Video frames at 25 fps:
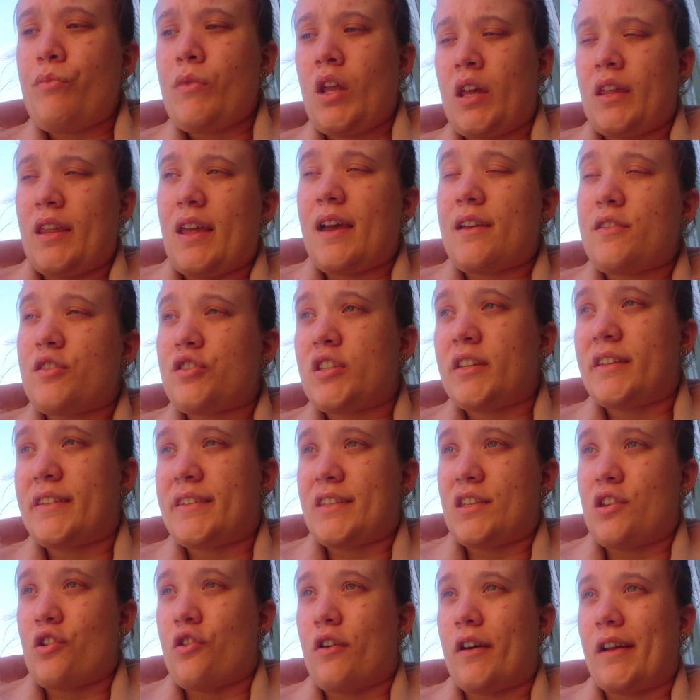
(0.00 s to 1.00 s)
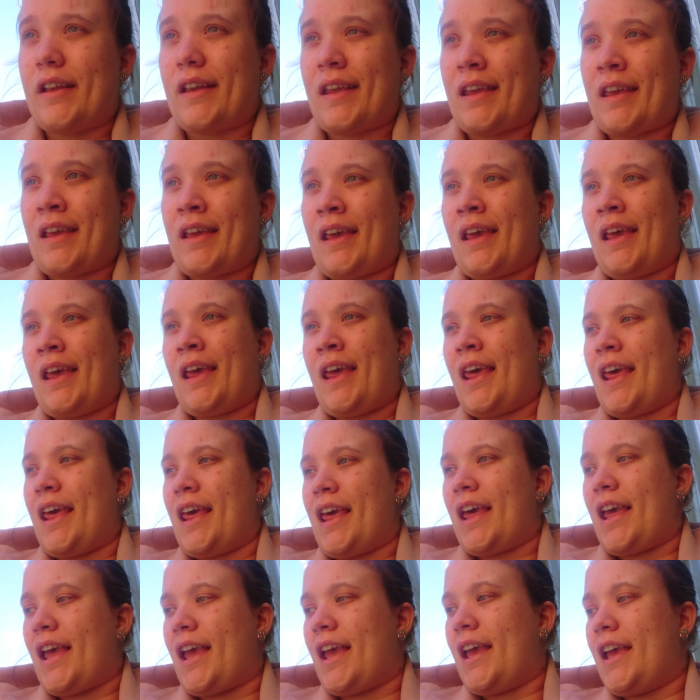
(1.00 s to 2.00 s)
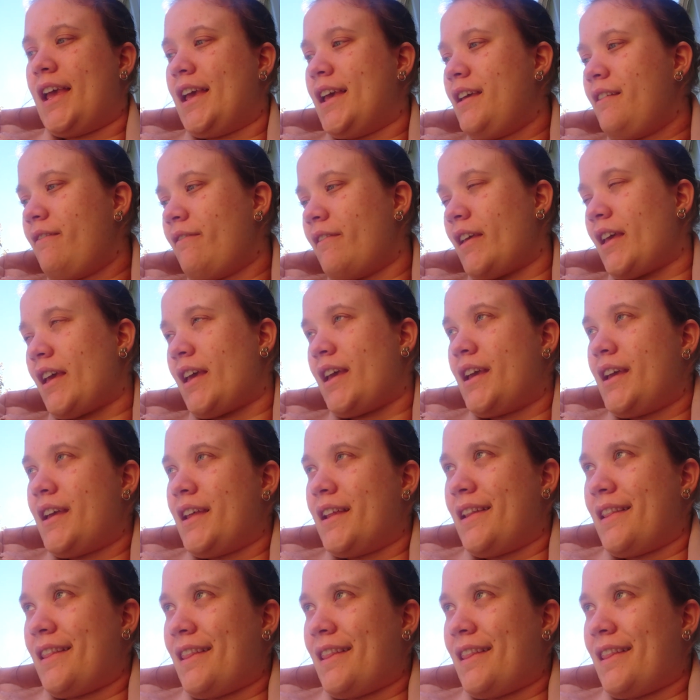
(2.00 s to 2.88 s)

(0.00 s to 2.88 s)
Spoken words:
that's just not it.